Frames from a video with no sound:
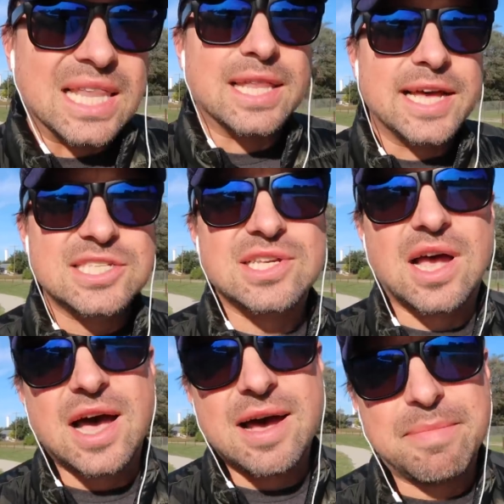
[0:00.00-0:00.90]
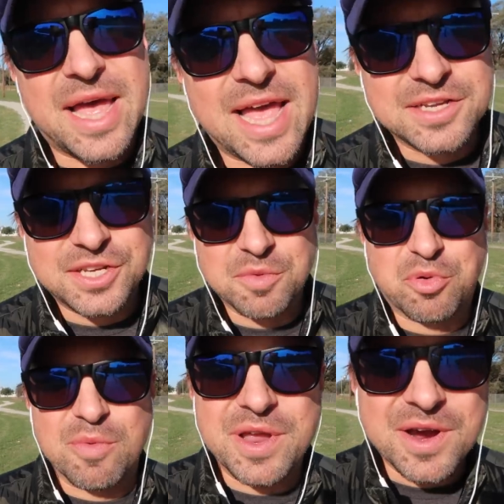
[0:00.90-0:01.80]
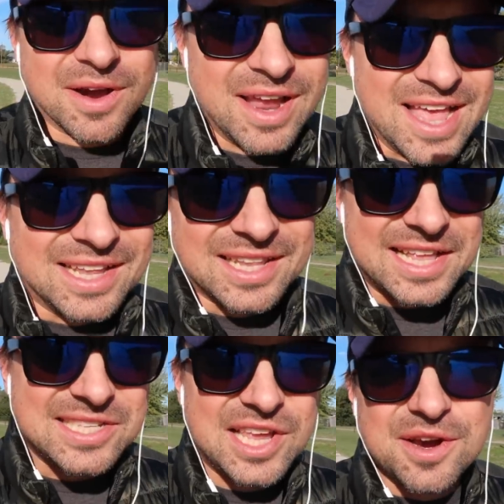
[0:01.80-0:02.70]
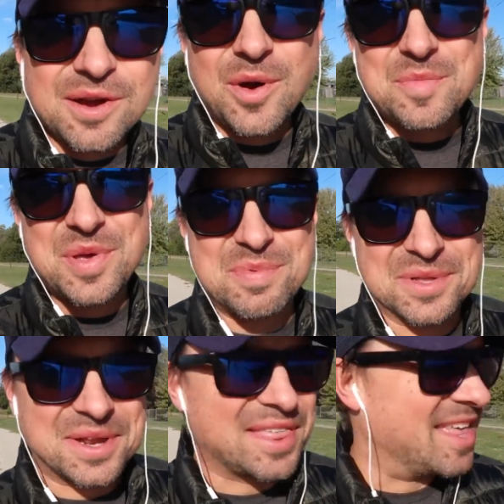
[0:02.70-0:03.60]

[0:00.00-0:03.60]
Let's hop back to the premiere. Let's hear what people are